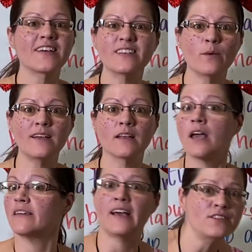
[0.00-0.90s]
guess what?
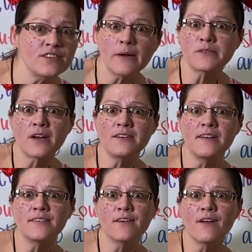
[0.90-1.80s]
Yesterday was a great day
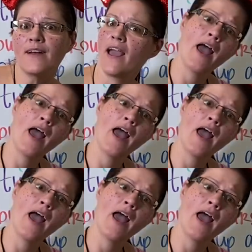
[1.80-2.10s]
to serve the Lord.